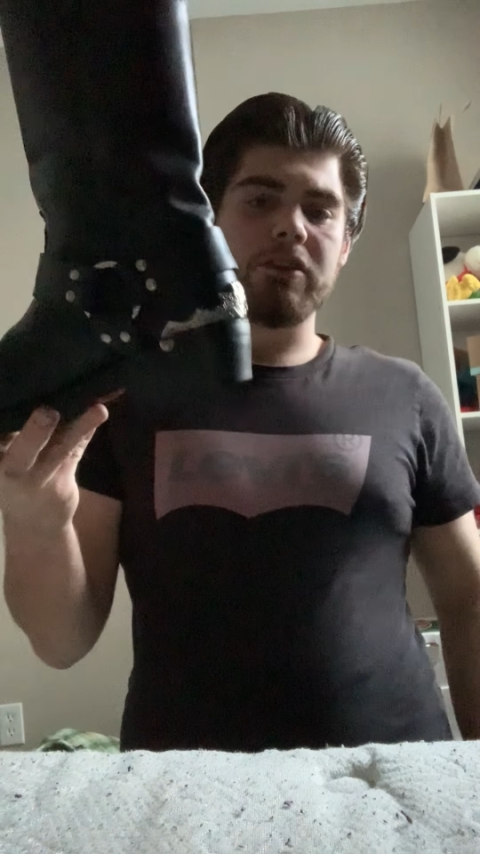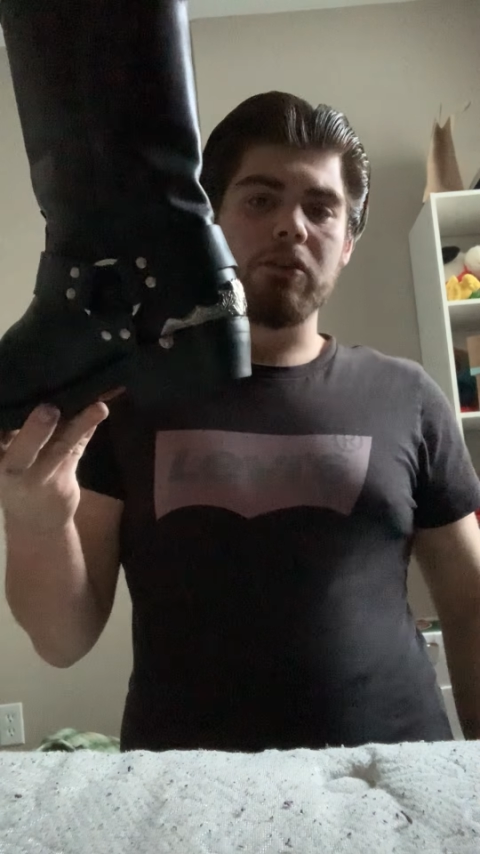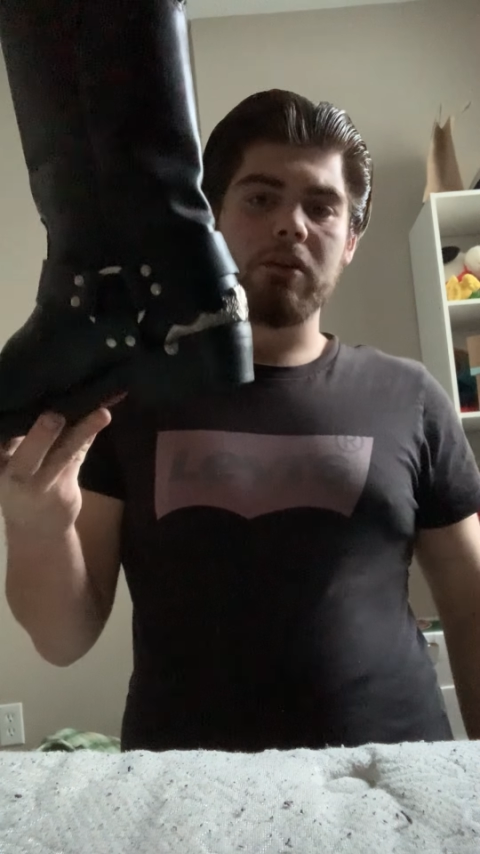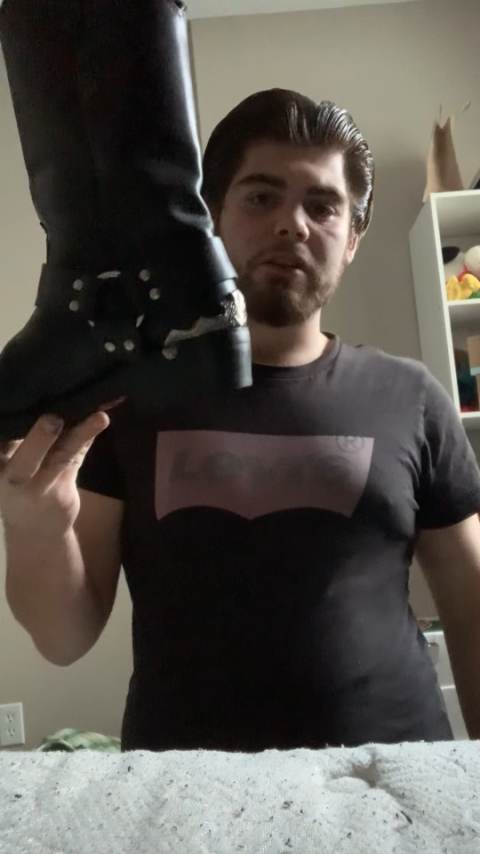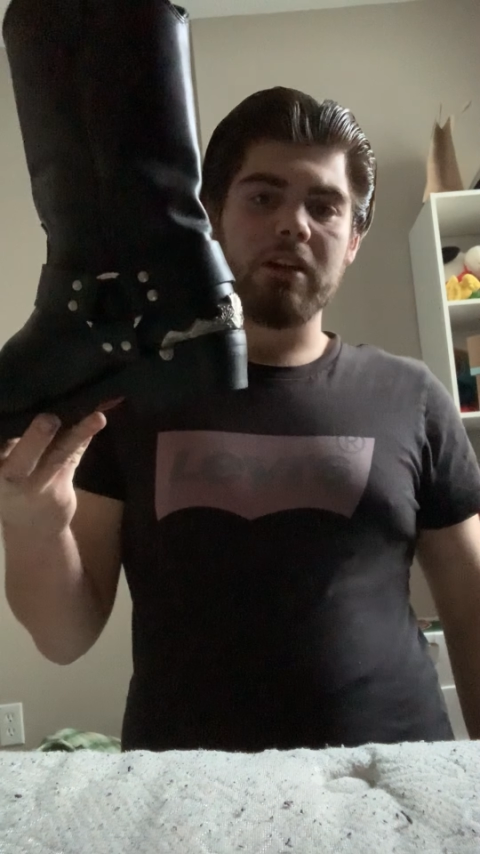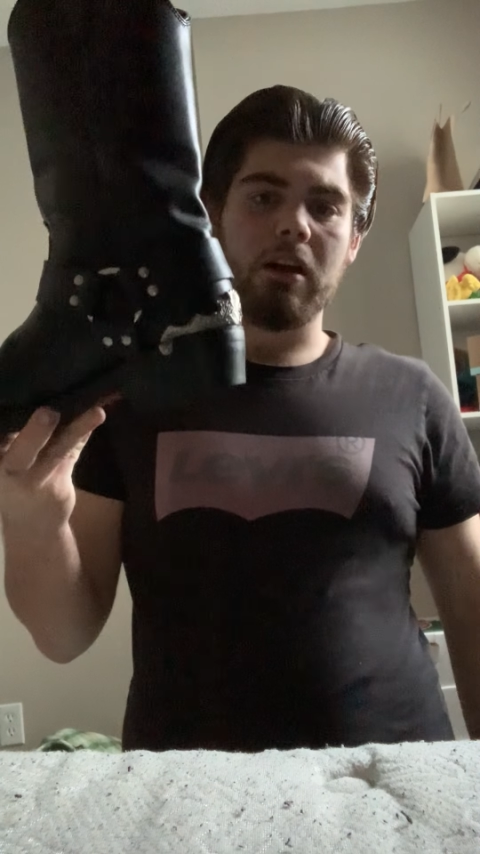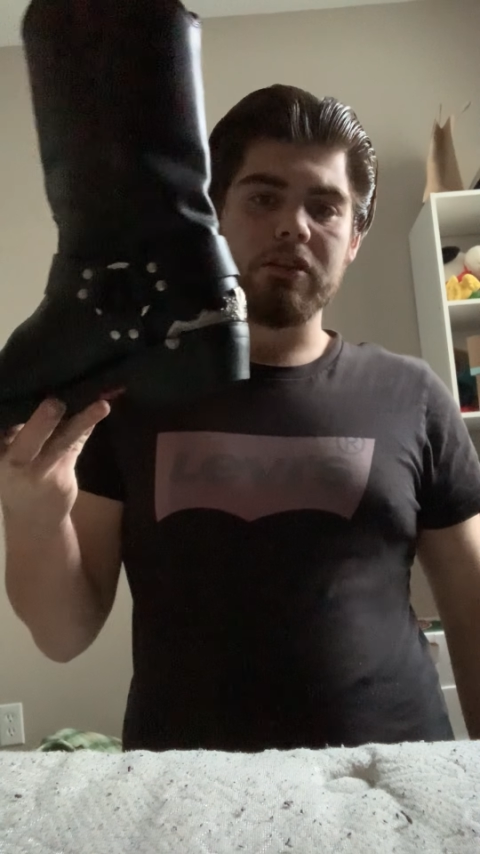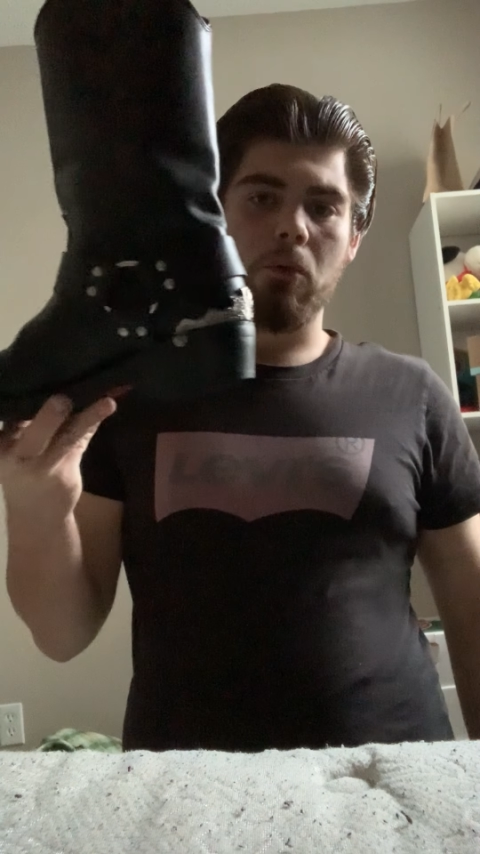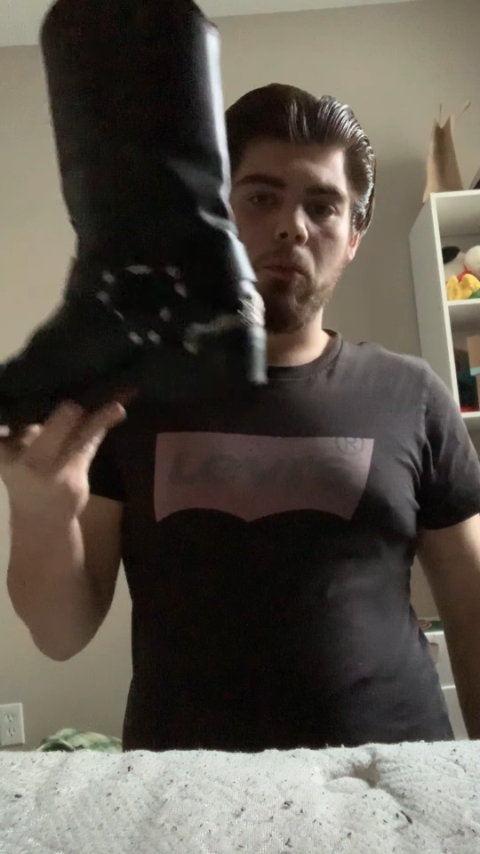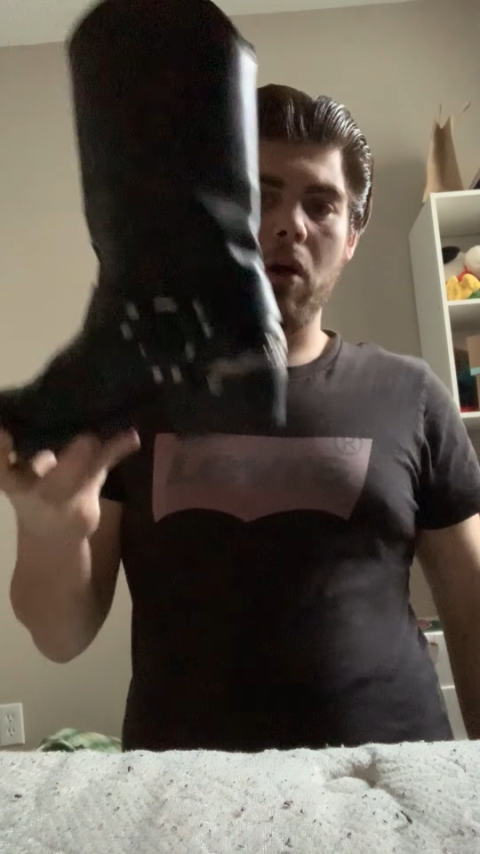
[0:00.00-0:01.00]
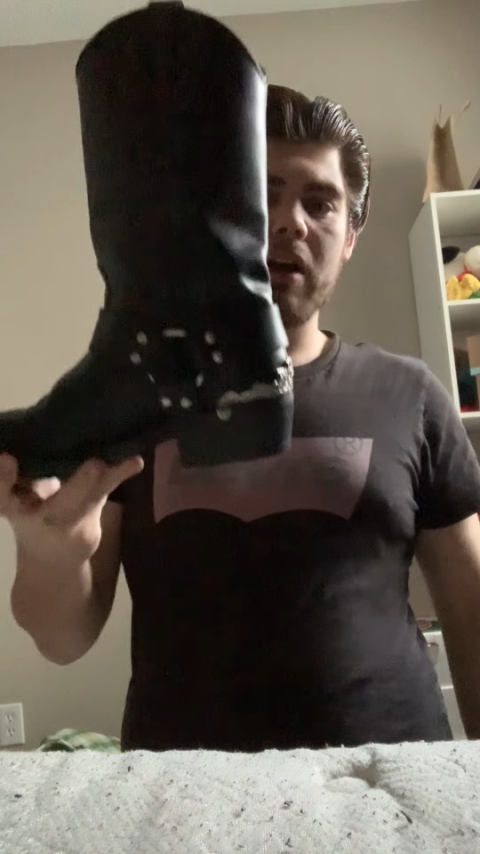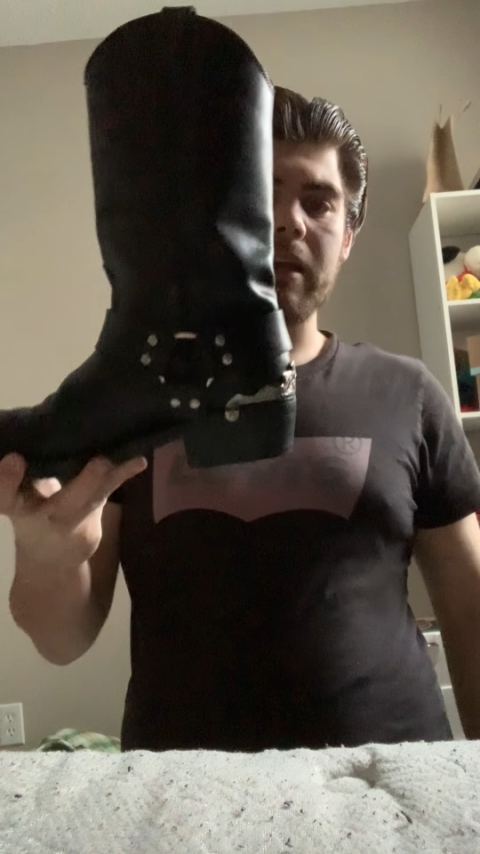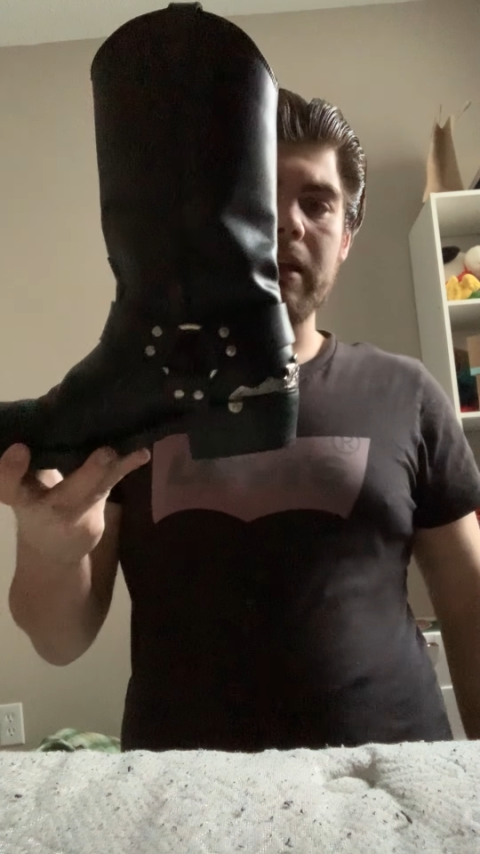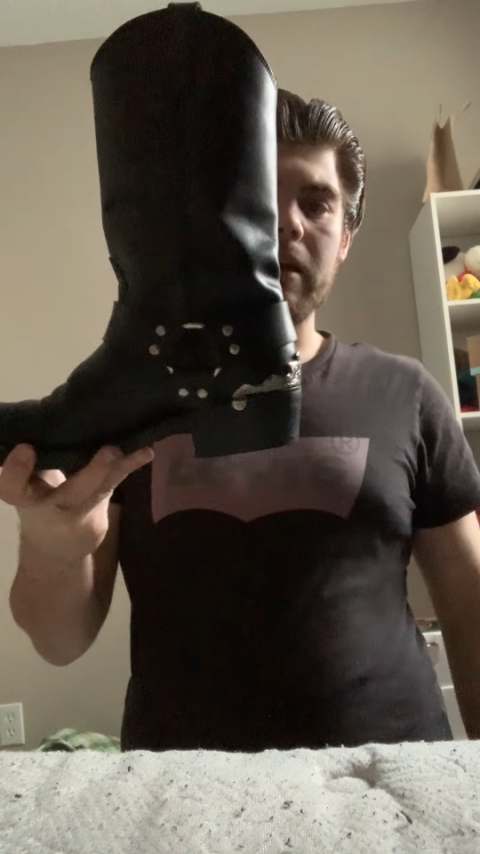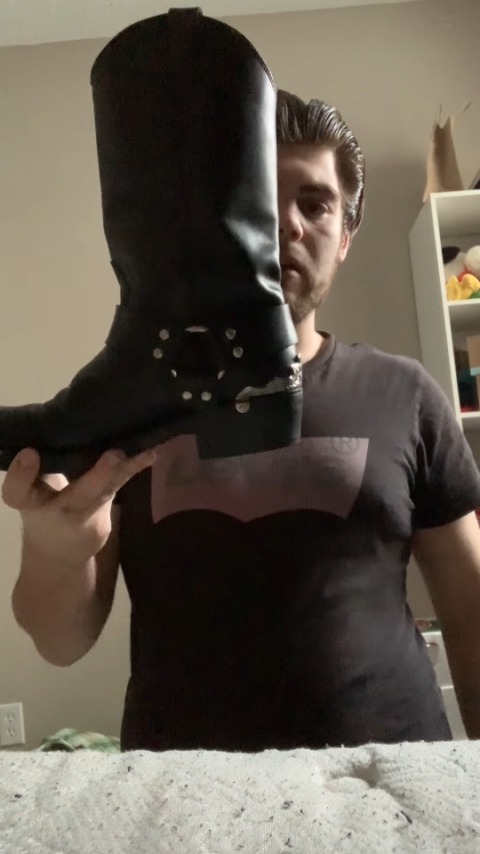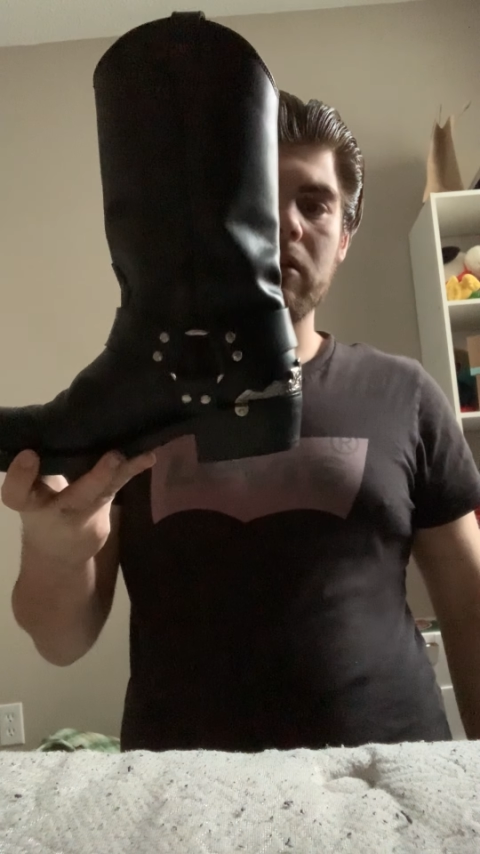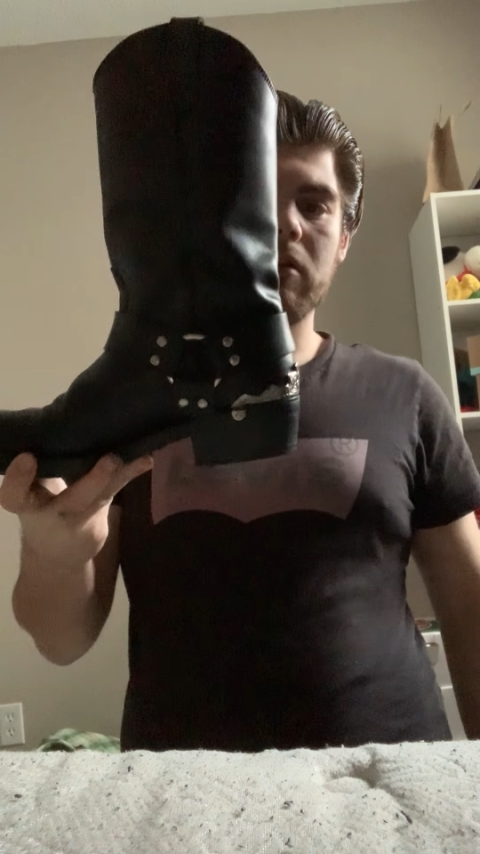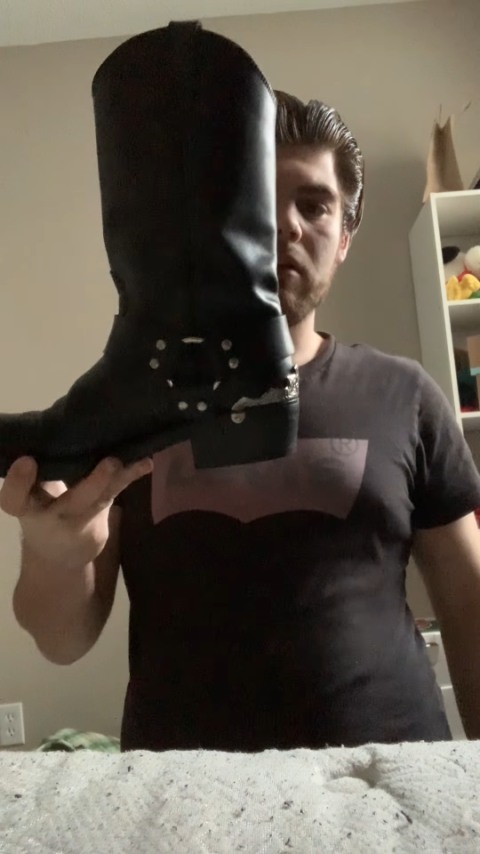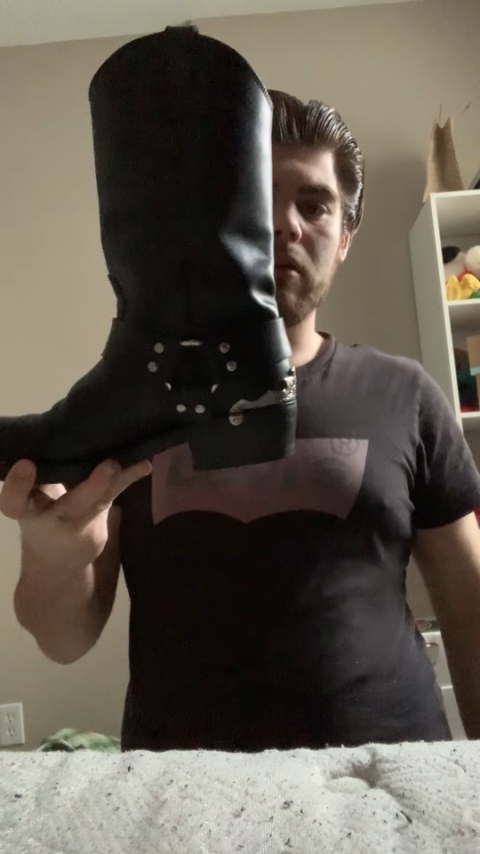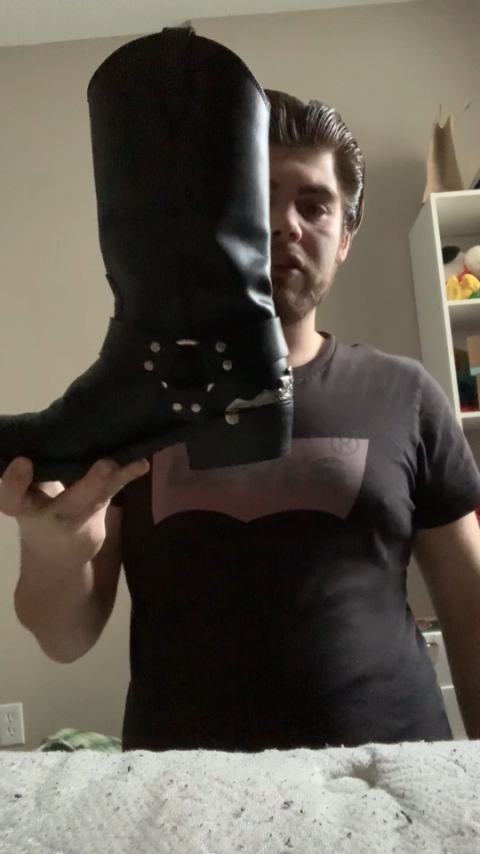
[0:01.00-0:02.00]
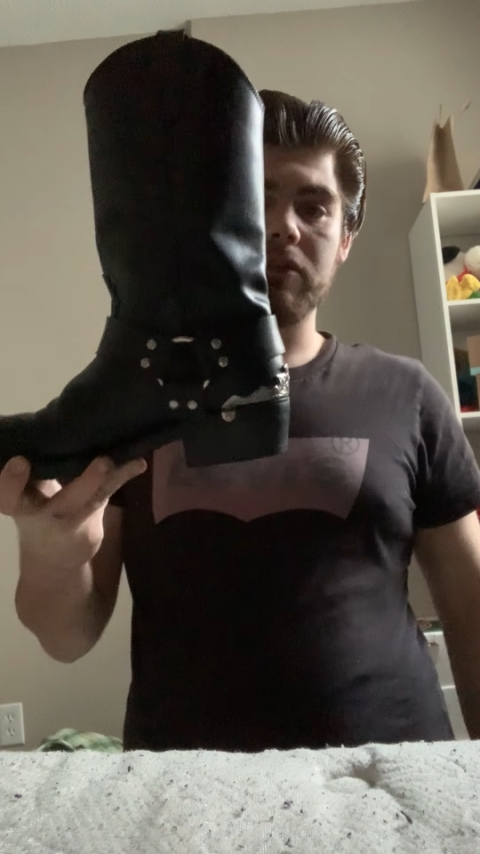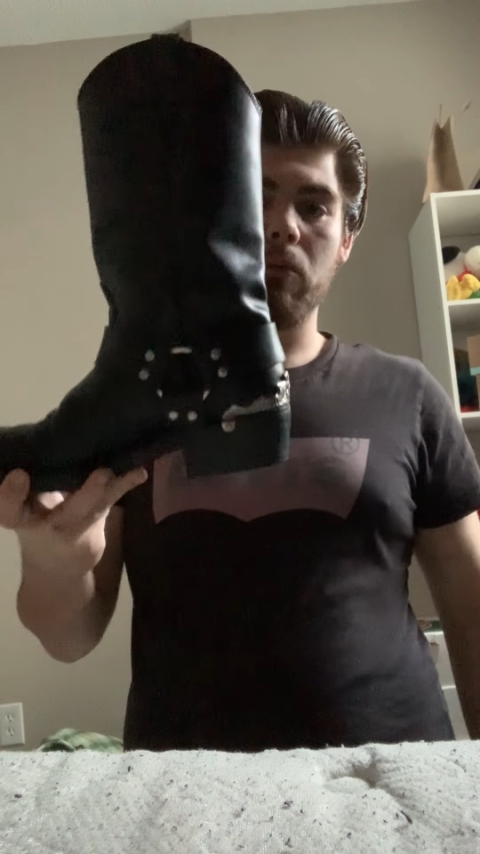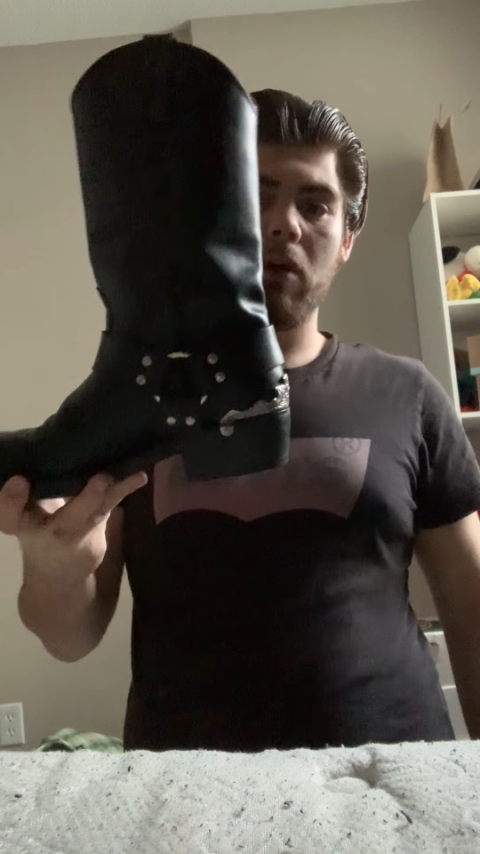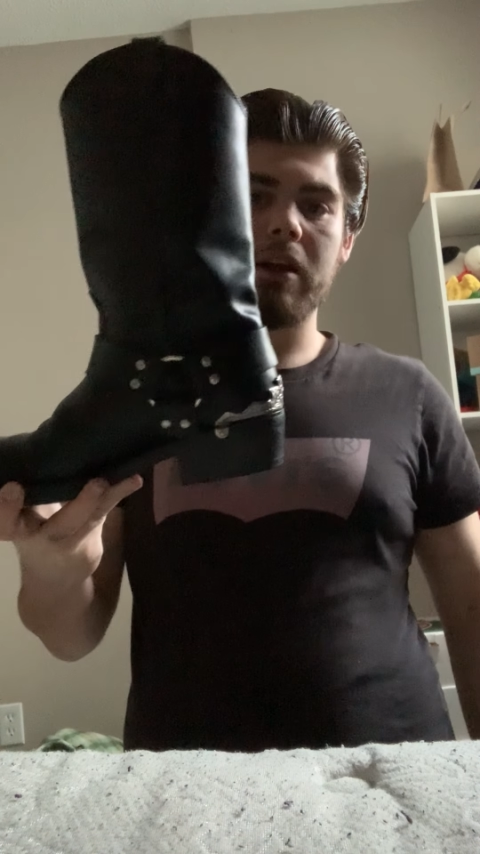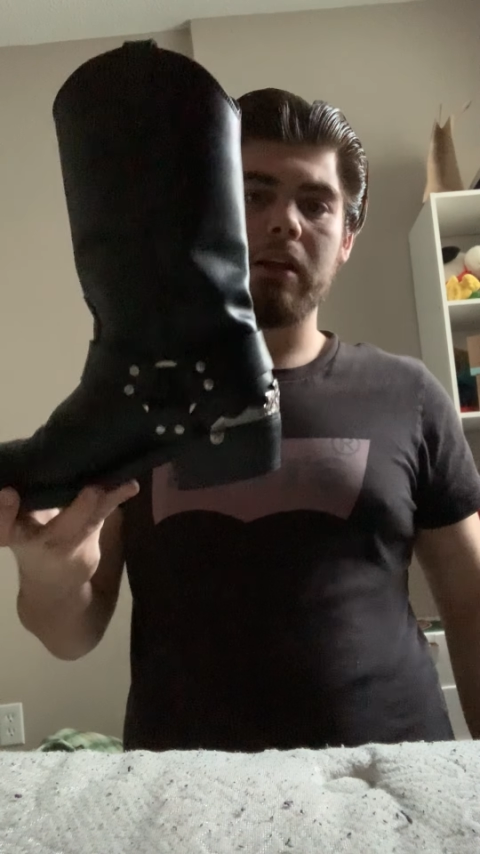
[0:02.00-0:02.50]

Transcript: known as a walking heel, just a walking